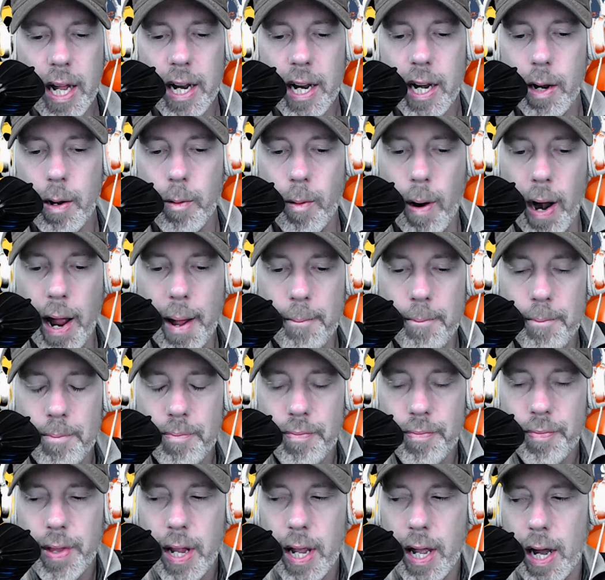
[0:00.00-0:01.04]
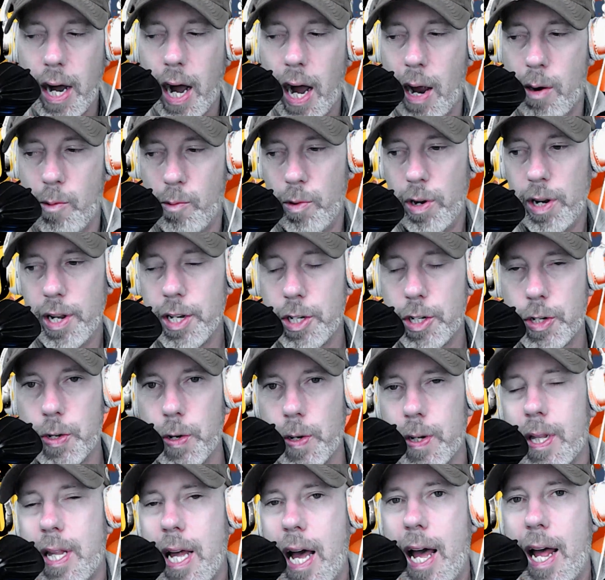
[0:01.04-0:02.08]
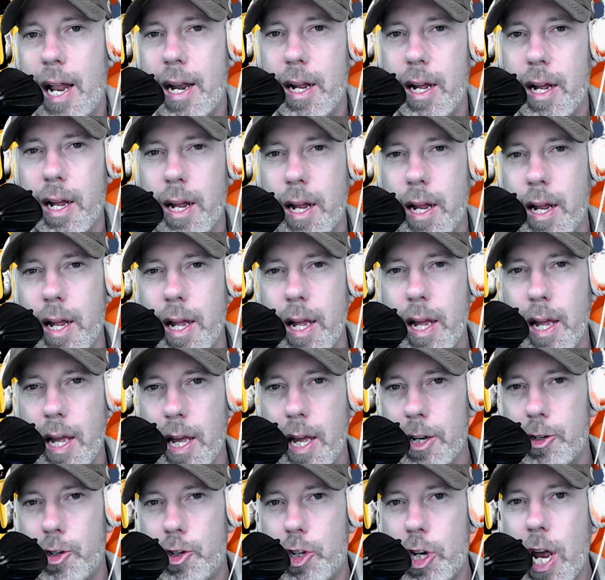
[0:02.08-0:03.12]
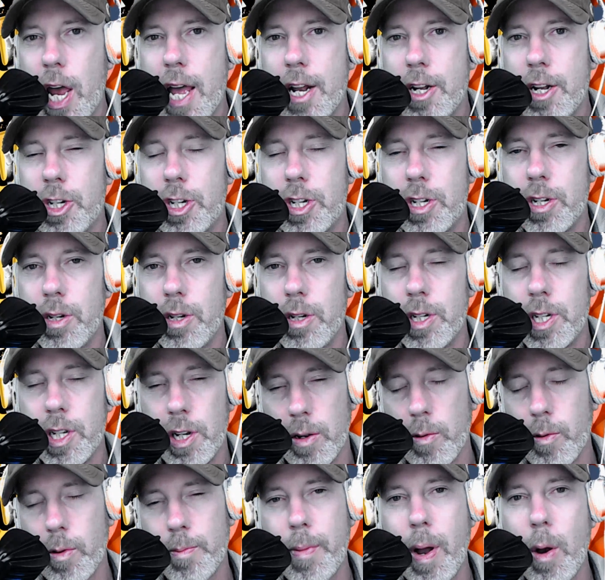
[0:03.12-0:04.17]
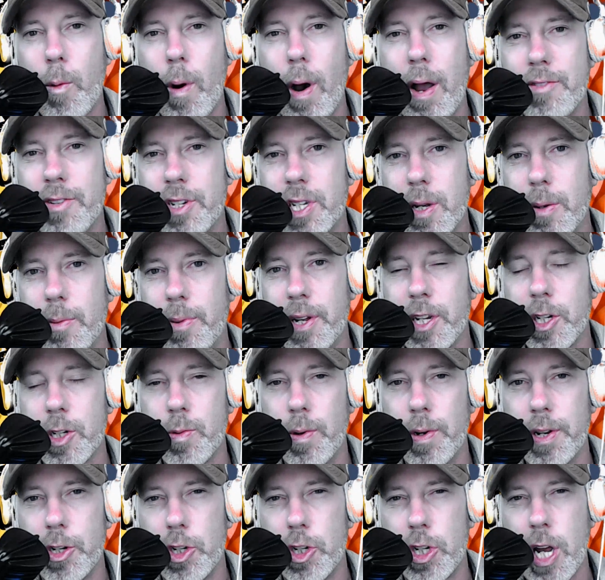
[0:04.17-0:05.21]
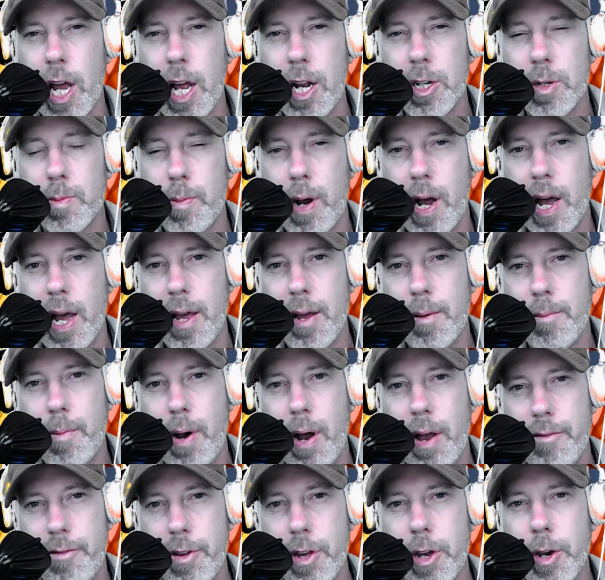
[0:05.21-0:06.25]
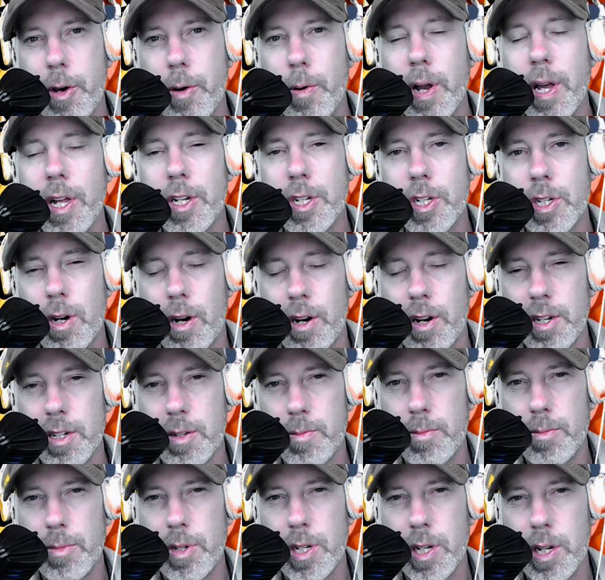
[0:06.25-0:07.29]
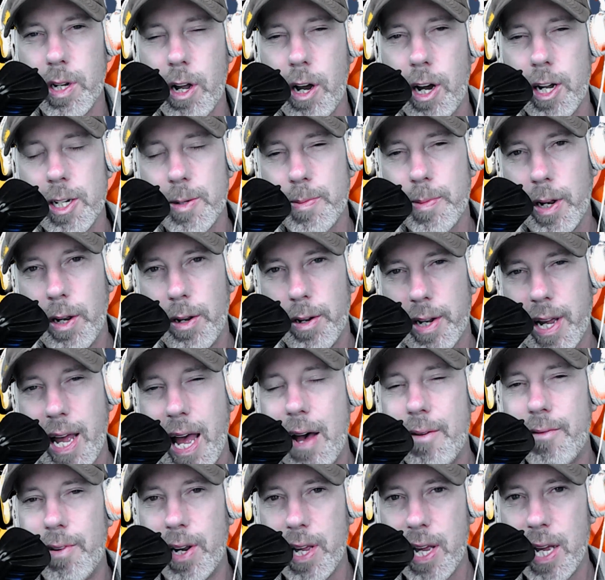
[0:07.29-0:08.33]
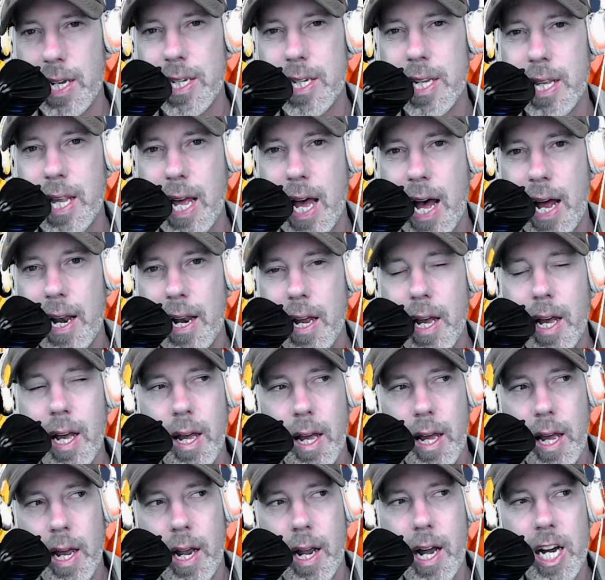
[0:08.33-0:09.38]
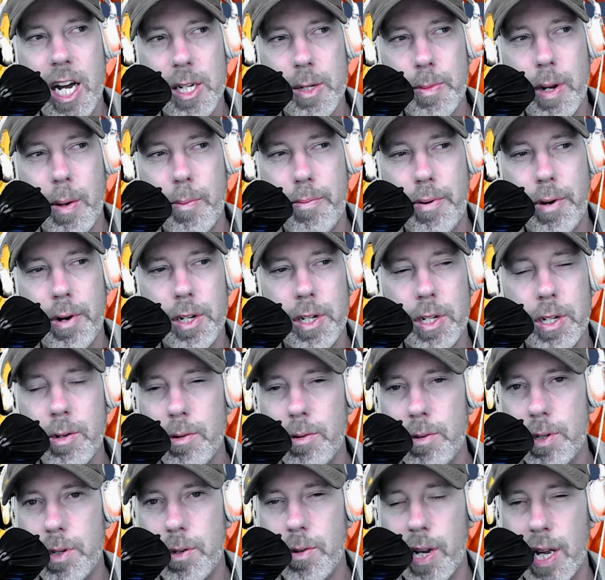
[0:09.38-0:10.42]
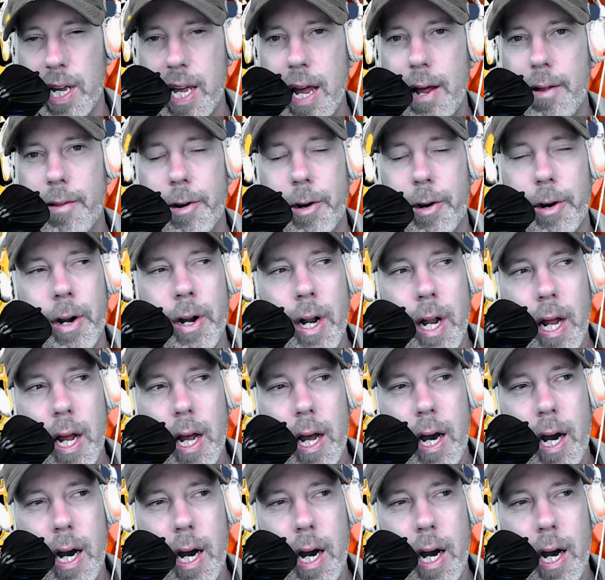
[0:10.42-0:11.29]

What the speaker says: at any rate, I really took that. It changed. Dealing with my wife's siblings really changed my view. It started to cause me to look heavily into that. It caused me to put two and two together.